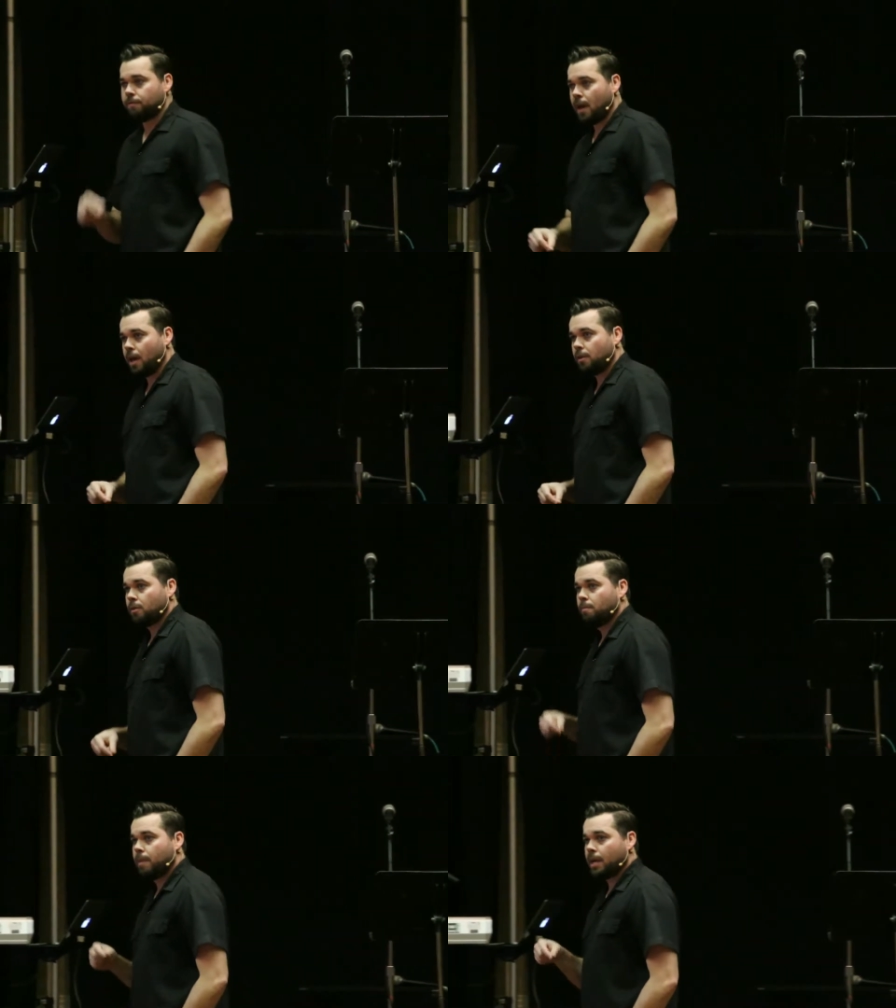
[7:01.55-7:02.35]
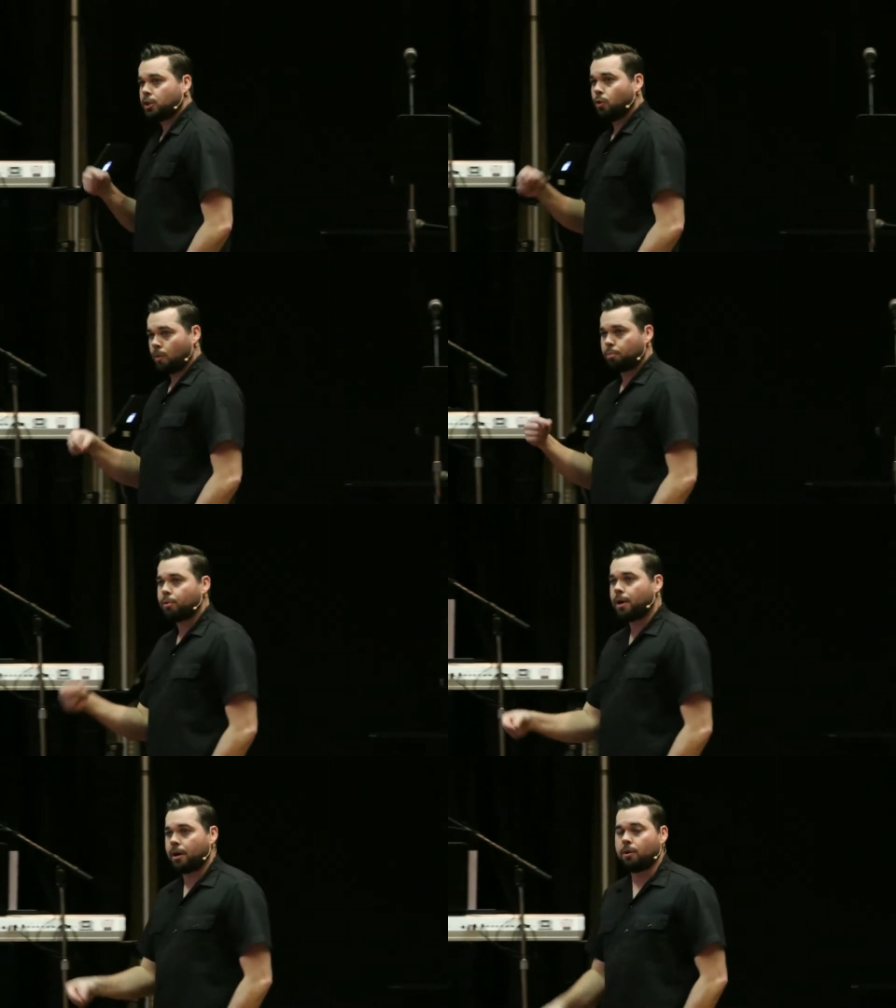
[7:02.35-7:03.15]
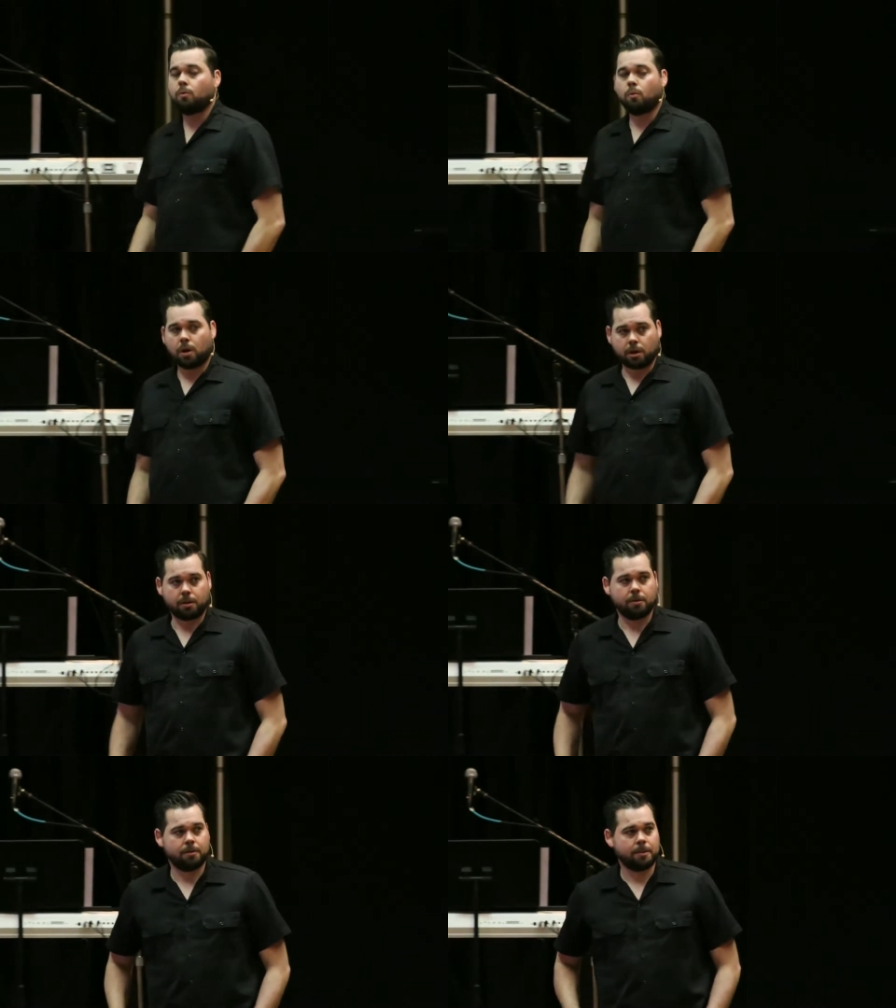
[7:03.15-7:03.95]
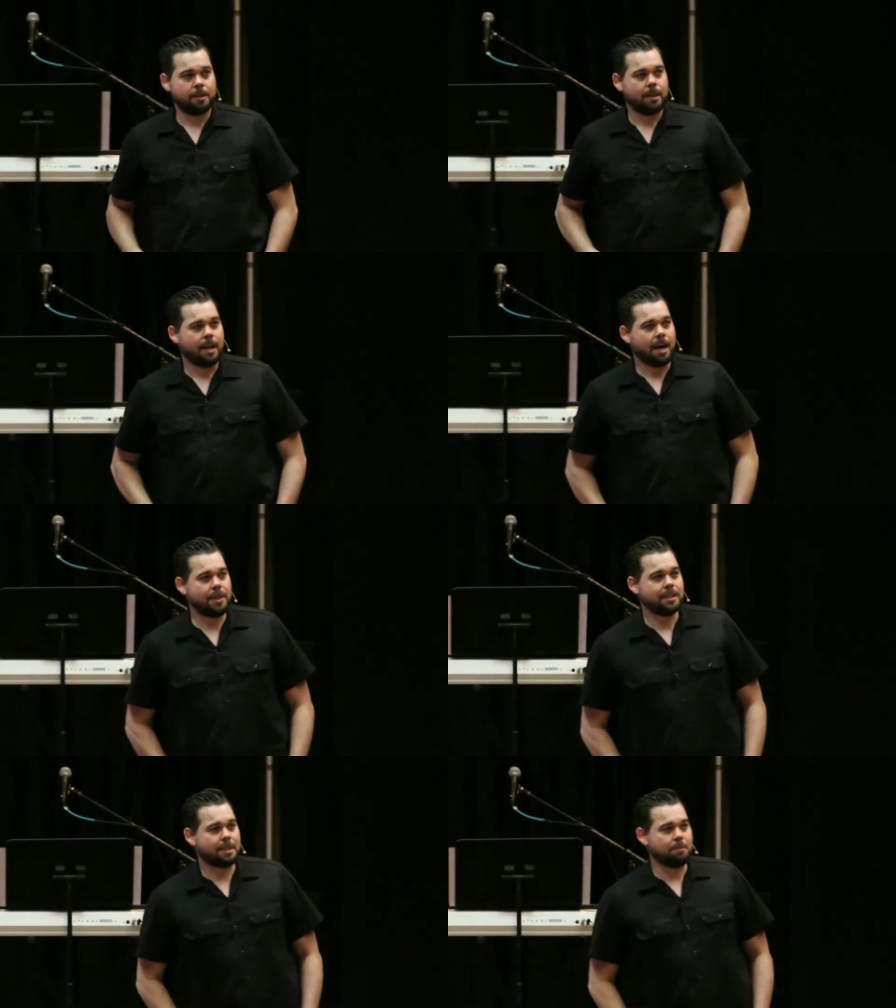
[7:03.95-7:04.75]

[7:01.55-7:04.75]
faith makes your prayer work. I think